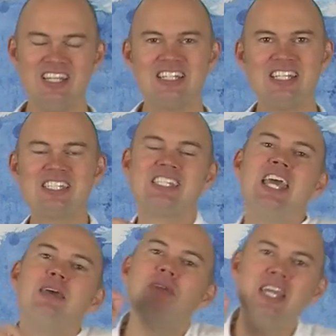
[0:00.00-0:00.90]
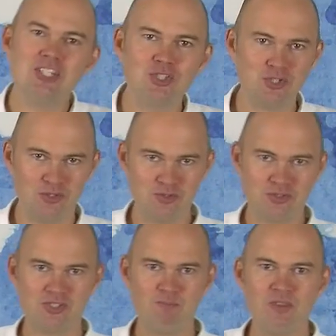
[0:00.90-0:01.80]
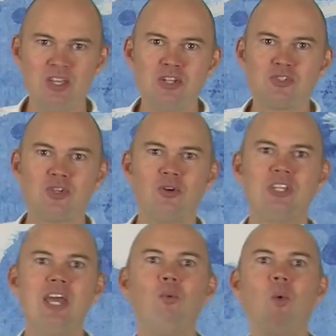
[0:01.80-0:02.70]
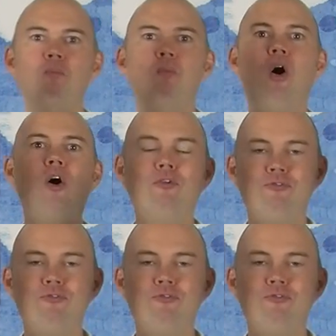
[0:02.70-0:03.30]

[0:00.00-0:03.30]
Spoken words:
the same issues, so they were more